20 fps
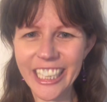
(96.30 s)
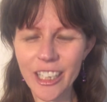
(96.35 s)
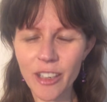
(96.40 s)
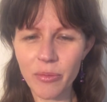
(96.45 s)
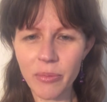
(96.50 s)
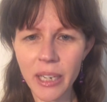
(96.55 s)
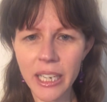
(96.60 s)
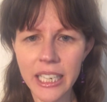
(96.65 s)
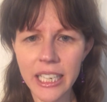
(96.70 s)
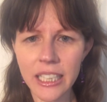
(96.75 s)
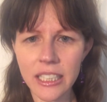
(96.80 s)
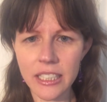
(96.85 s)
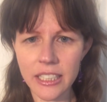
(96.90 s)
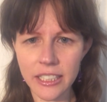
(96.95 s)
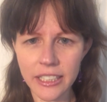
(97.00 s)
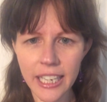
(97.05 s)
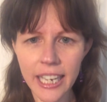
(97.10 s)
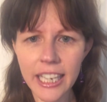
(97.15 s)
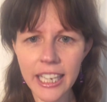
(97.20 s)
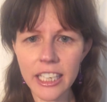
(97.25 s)
But
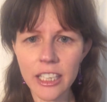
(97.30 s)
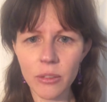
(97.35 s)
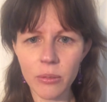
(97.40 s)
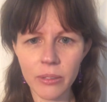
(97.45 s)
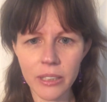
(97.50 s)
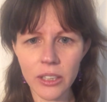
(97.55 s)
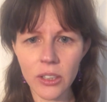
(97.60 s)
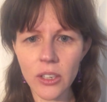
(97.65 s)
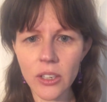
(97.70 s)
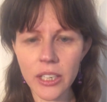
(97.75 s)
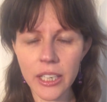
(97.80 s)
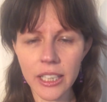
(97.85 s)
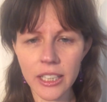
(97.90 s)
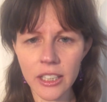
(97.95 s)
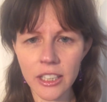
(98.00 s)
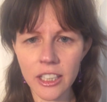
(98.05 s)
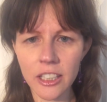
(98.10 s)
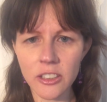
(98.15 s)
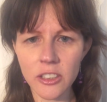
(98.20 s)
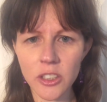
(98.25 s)
instead, if we look at
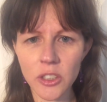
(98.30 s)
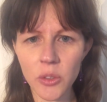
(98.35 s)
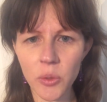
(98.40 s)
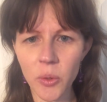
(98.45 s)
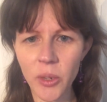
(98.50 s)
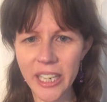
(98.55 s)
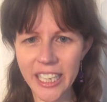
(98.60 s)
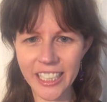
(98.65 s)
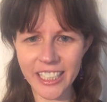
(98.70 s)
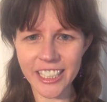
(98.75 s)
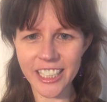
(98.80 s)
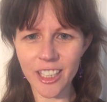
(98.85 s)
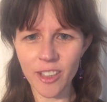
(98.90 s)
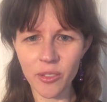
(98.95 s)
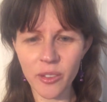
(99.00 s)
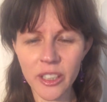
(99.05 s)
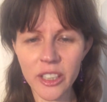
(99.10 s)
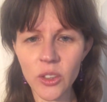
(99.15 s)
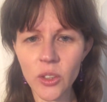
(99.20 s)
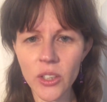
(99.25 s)
the strengths,
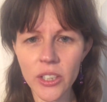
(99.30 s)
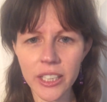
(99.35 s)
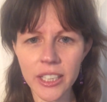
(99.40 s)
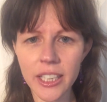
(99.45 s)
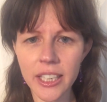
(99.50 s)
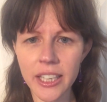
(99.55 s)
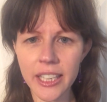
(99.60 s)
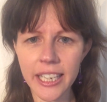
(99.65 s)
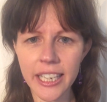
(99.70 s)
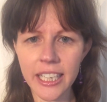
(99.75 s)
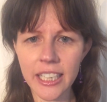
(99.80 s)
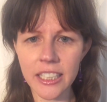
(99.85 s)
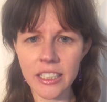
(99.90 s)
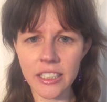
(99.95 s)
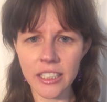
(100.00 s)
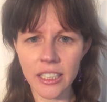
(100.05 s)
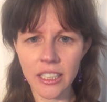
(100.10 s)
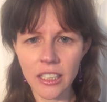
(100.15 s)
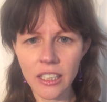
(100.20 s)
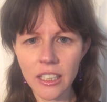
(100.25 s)
if we look at the
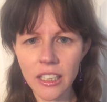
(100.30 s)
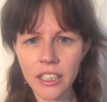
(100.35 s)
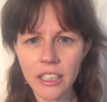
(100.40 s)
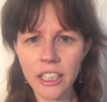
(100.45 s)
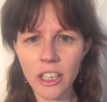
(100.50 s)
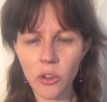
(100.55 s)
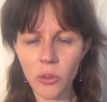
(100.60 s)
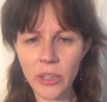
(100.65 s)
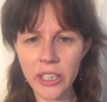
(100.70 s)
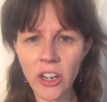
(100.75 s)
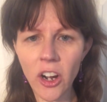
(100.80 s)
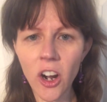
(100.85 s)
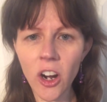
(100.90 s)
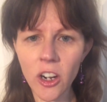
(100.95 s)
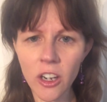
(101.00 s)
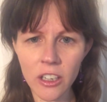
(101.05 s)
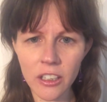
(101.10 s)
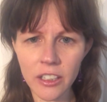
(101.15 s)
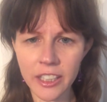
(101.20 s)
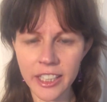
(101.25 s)
things
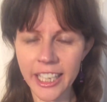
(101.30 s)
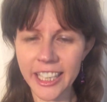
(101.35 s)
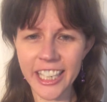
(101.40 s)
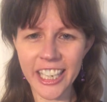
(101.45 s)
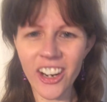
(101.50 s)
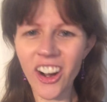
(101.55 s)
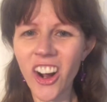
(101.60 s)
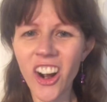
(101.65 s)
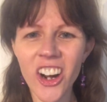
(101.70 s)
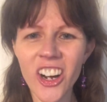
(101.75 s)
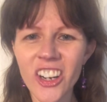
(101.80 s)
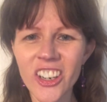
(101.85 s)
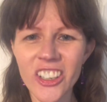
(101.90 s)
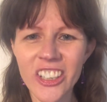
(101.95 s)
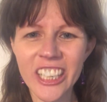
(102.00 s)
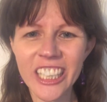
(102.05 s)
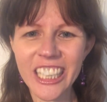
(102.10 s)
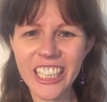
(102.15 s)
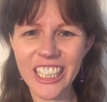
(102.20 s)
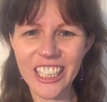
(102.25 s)
that they are
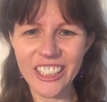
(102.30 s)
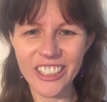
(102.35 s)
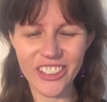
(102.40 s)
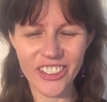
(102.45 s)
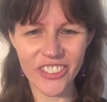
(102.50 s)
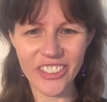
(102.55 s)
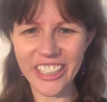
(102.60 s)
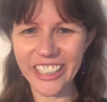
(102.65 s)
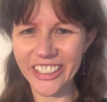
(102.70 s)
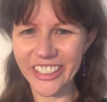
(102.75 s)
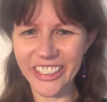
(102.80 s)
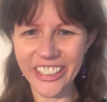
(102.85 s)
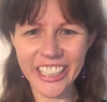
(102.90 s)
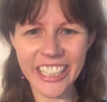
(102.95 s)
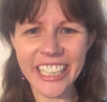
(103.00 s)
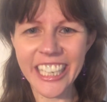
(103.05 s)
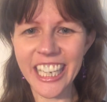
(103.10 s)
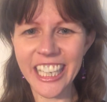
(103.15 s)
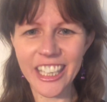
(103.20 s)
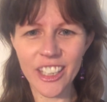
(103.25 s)
doing
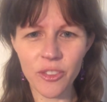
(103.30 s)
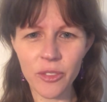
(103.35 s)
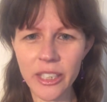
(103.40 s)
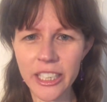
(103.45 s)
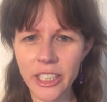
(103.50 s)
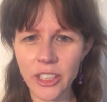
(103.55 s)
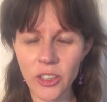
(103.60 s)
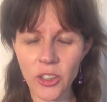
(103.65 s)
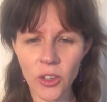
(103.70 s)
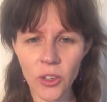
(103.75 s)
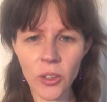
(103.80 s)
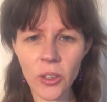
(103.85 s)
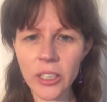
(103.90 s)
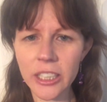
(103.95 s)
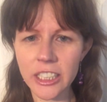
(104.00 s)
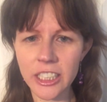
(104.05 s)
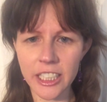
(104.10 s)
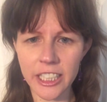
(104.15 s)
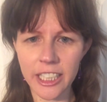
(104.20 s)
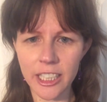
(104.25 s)
good, and then we
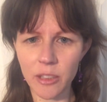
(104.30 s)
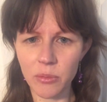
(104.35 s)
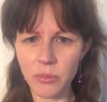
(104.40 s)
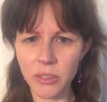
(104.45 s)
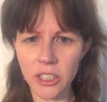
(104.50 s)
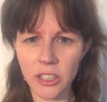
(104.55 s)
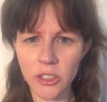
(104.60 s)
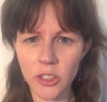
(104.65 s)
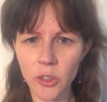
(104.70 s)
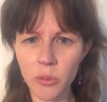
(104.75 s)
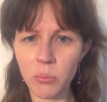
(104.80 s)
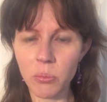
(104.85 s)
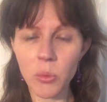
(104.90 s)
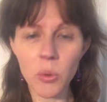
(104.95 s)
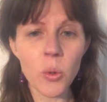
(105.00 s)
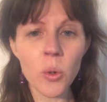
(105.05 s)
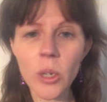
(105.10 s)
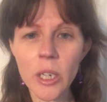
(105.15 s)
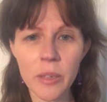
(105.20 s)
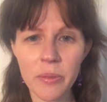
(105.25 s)
encourage them to do
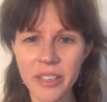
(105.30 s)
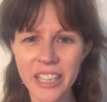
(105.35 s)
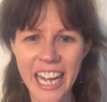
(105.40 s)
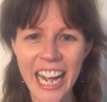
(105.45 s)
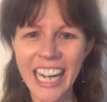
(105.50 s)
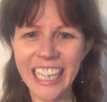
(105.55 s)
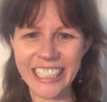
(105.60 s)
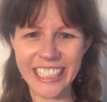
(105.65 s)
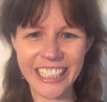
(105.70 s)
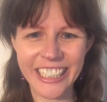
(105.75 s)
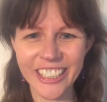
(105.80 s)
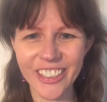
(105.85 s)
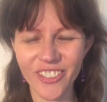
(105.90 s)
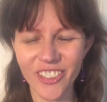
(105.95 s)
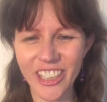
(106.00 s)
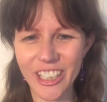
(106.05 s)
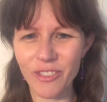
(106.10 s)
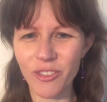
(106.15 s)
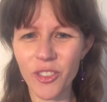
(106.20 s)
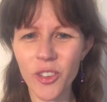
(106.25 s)
more of that, to
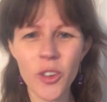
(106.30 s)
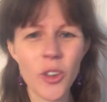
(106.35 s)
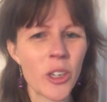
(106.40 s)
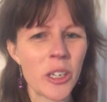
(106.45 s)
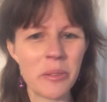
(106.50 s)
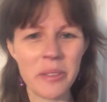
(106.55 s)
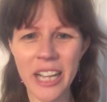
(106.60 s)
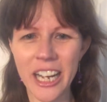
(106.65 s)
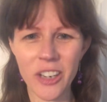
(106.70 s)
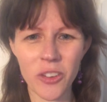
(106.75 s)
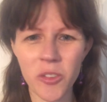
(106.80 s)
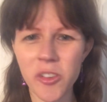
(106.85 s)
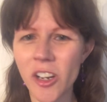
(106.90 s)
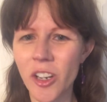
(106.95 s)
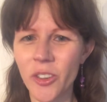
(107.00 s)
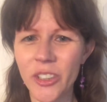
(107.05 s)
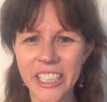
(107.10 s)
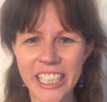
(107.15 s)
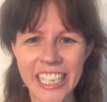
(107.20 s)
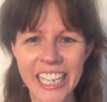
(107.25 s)
bring more of that
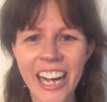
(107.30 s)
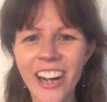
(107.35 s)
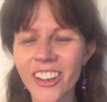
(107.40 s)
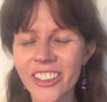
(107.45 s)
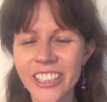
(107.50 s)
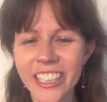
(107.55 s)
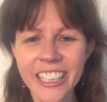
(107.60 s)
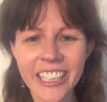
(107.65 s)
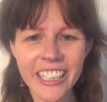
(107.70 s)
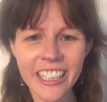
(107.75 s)
quality out.